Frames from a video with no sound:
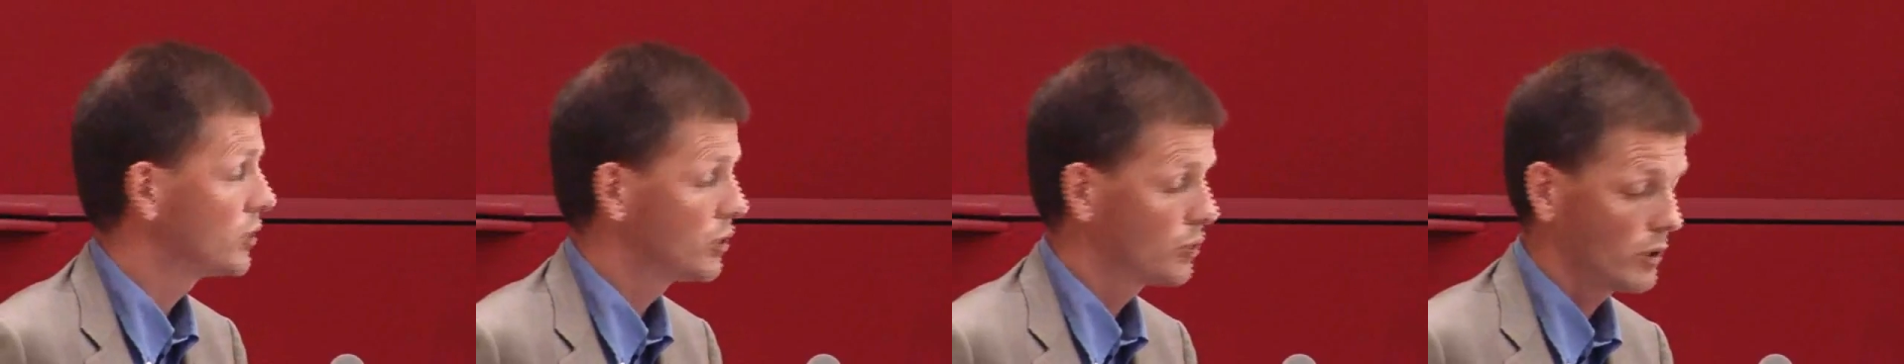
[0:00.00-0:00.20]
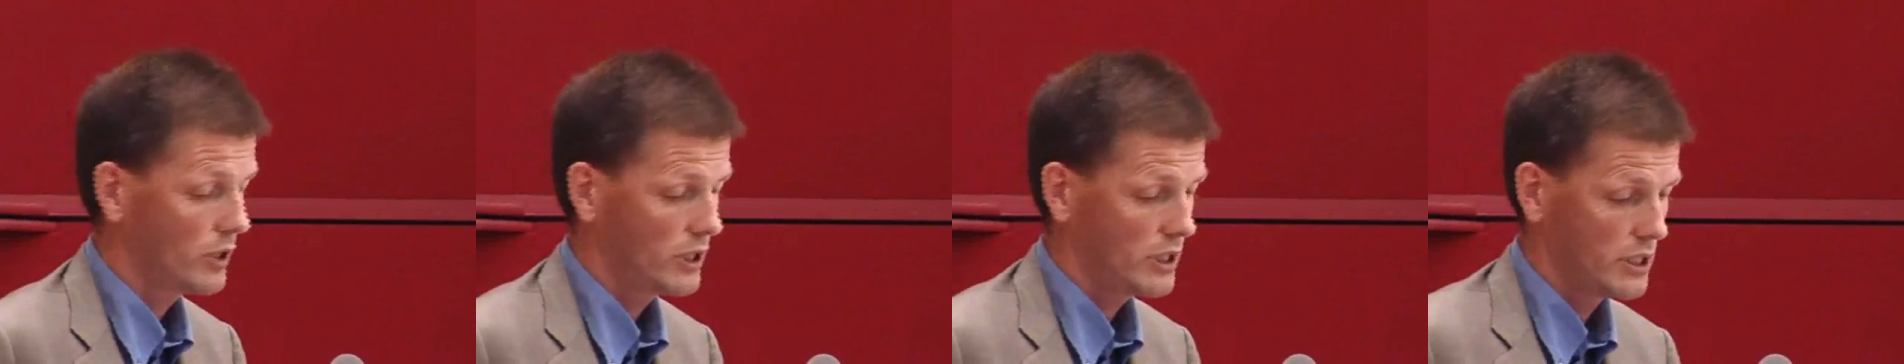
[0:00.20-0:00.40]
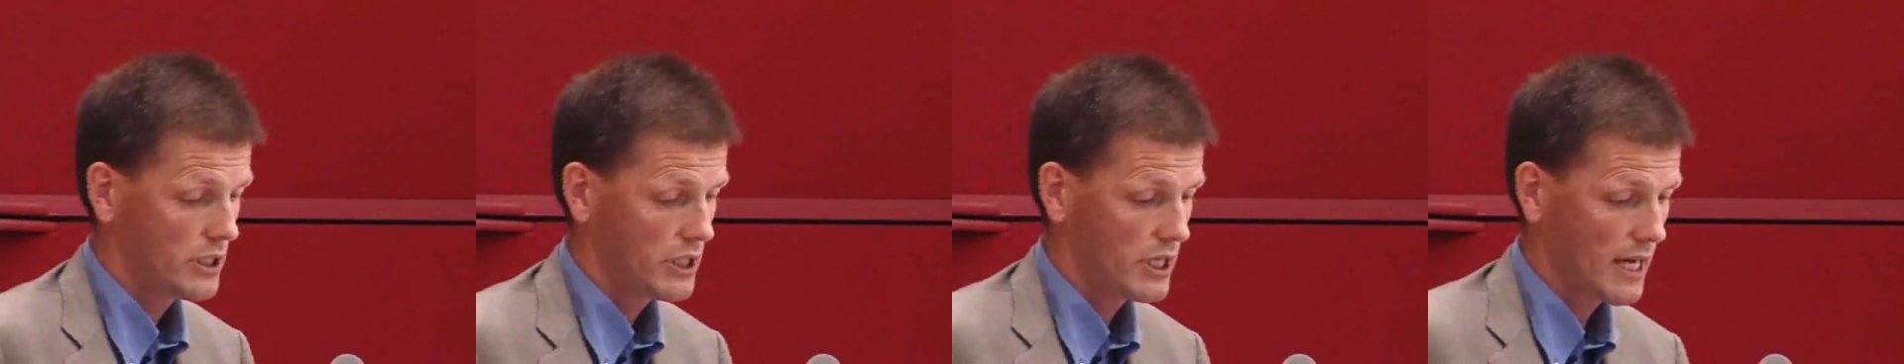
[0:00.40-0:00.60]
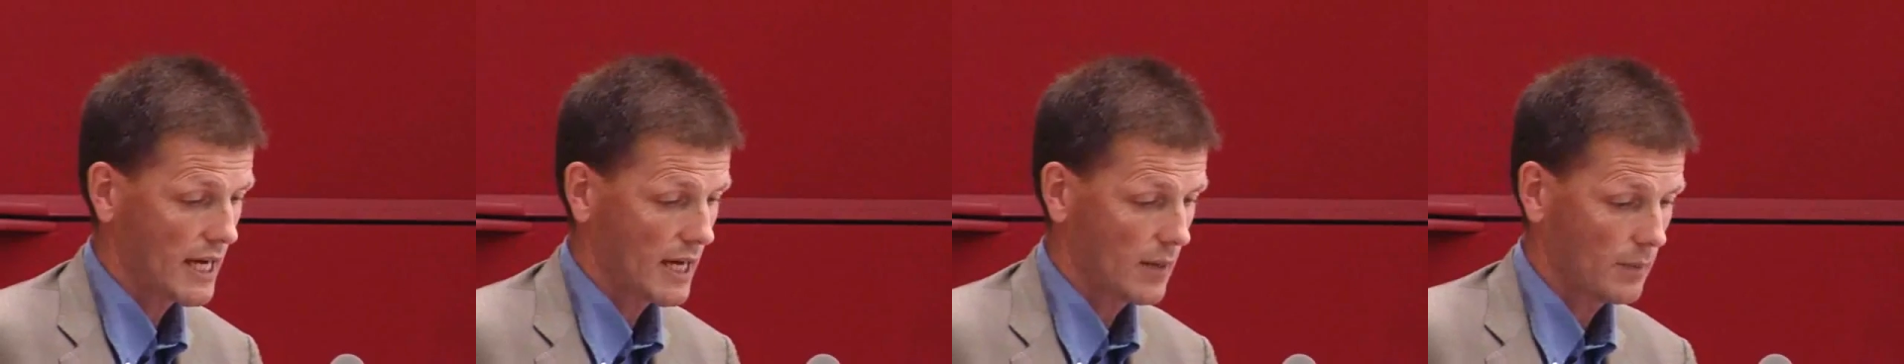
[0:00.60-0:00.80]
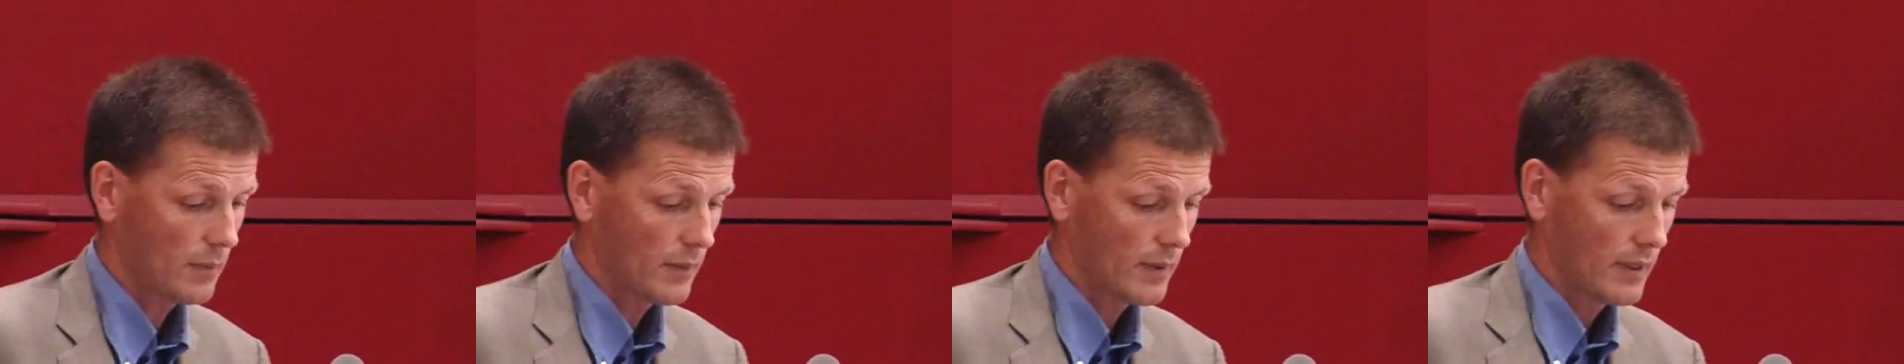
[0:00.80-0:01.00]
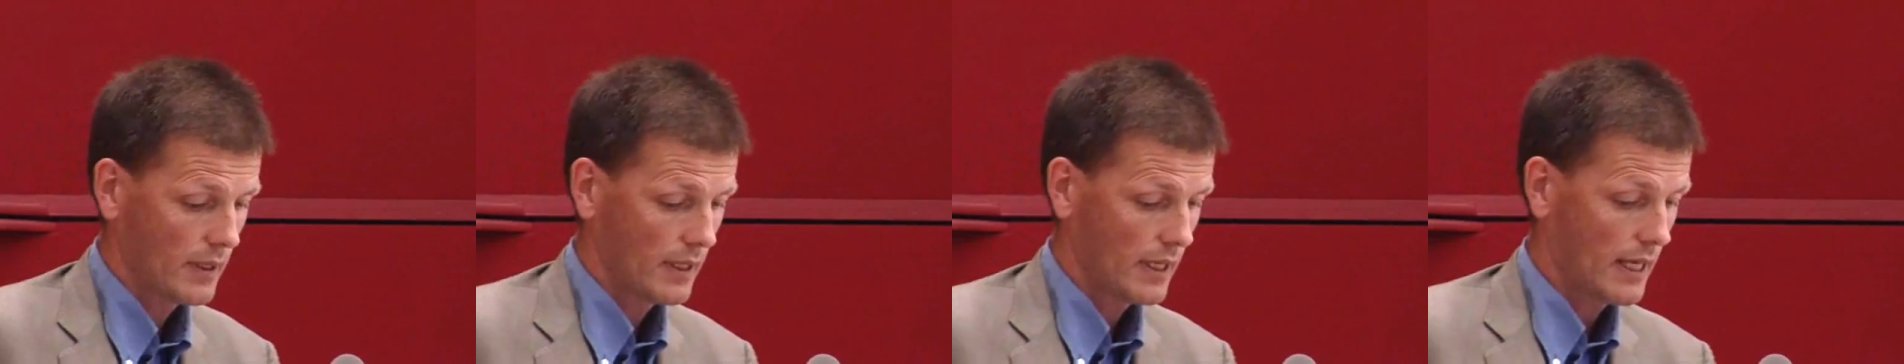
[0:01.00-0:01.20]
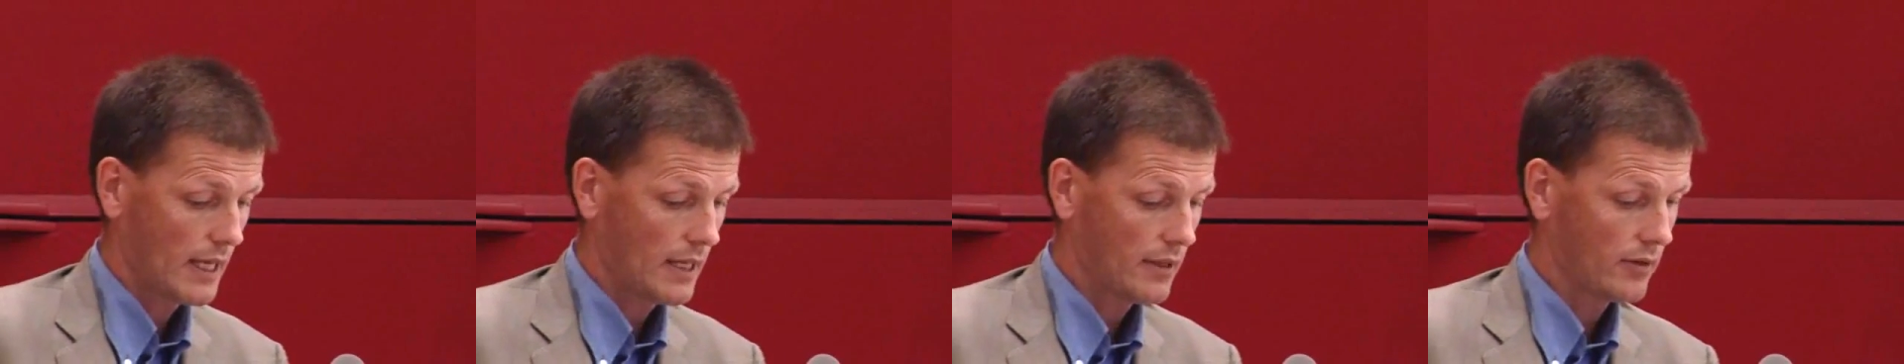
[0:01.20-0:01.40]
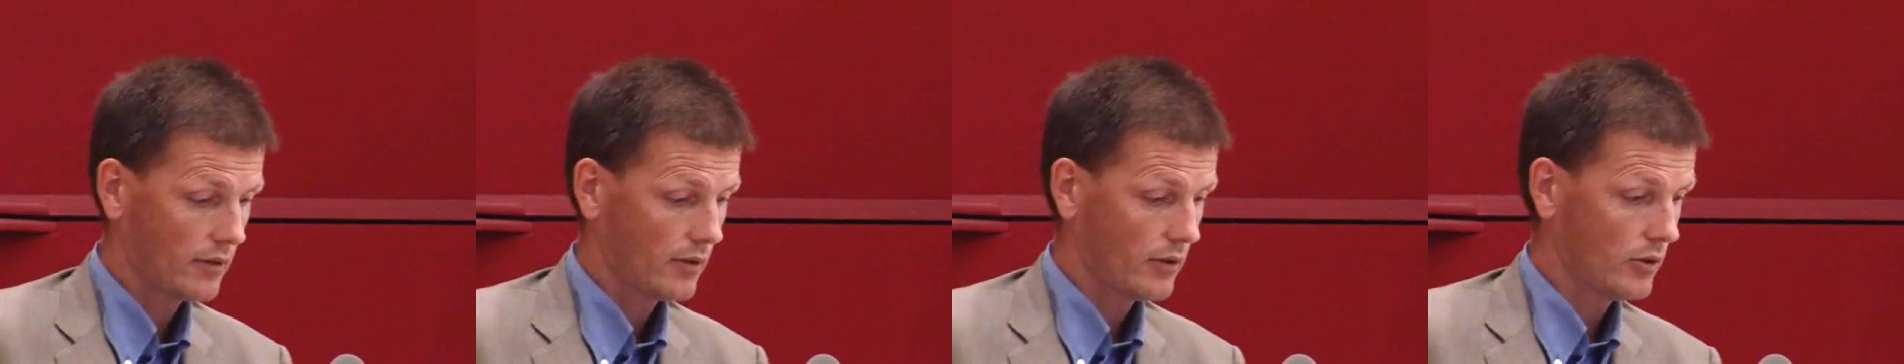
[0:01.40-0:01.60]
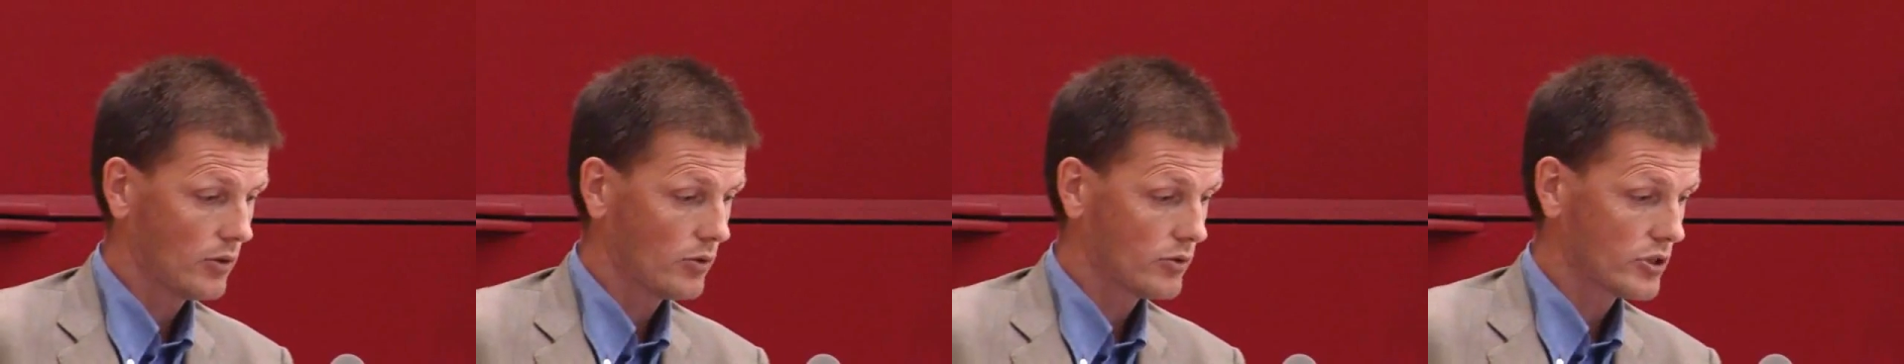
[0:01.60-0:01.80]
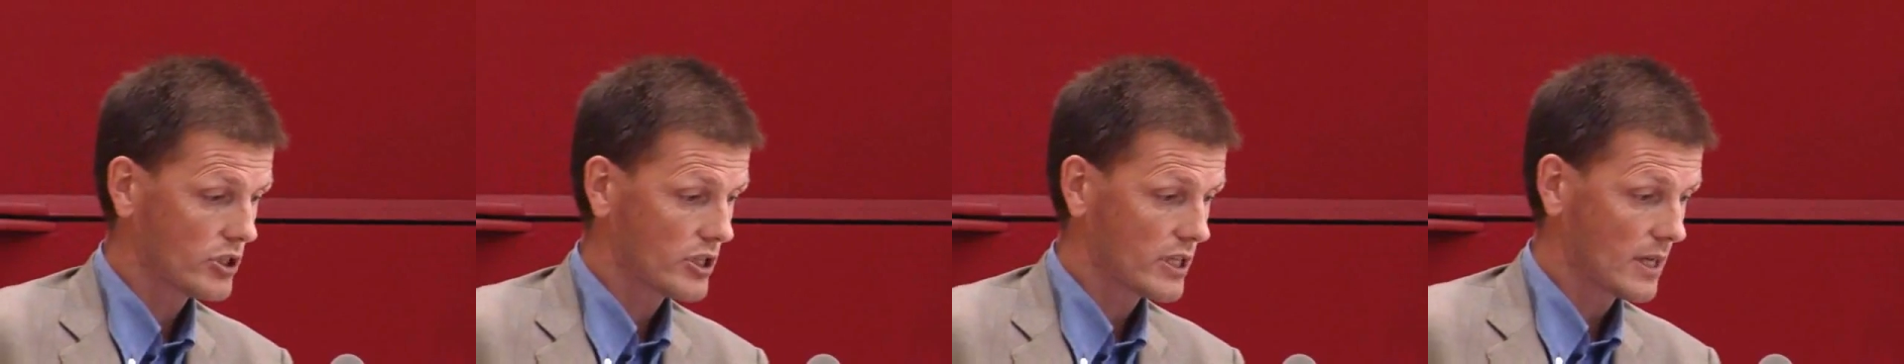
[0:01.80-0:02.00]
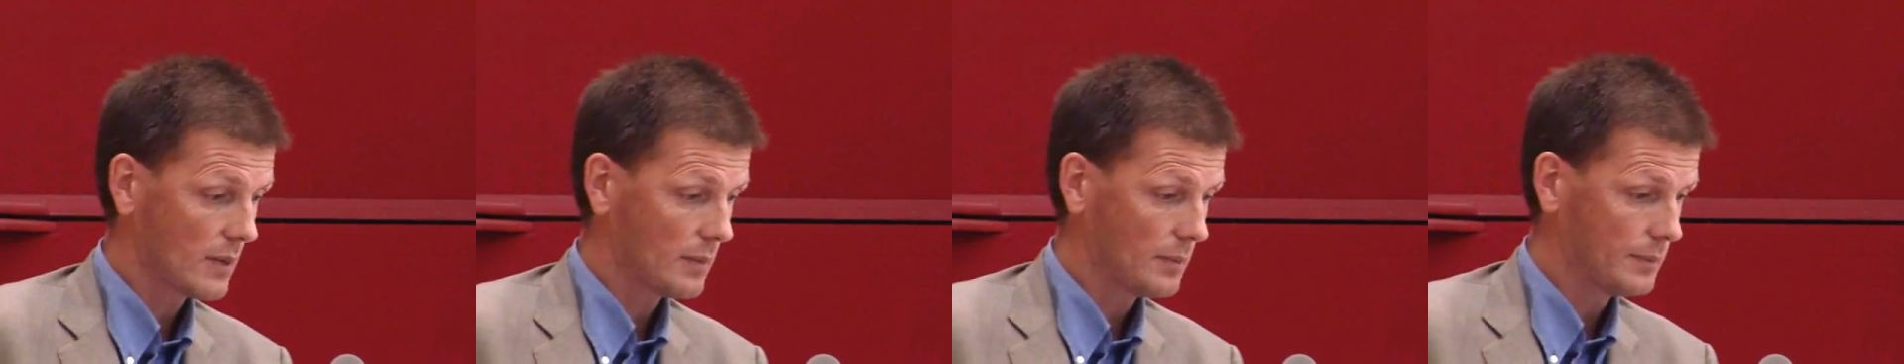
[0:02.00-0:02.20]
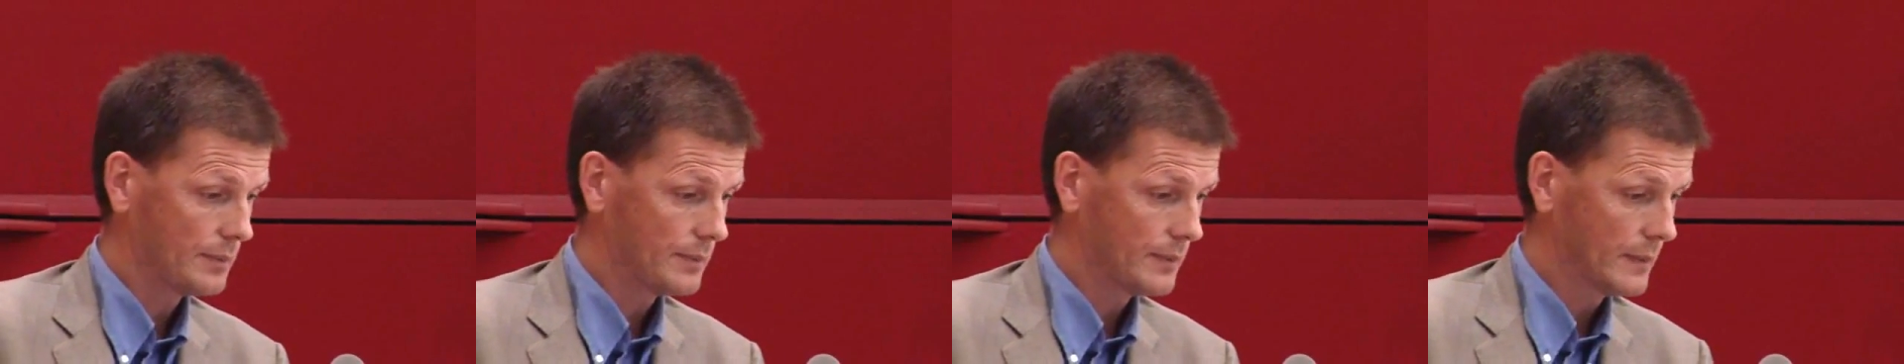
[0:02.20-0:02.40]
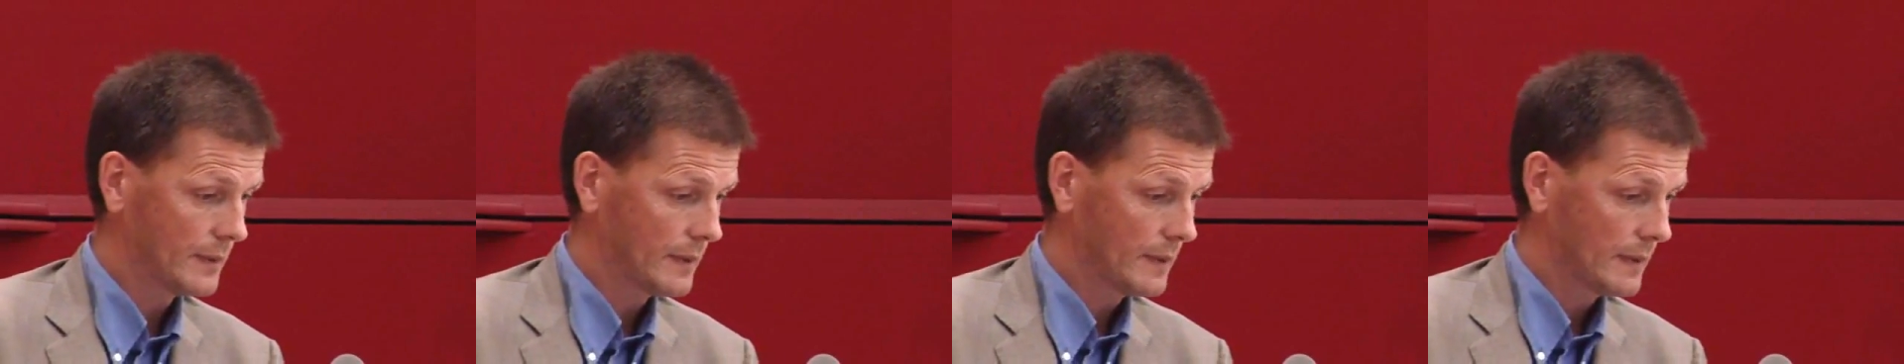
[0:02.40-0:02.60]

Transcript: between GM and non-GM.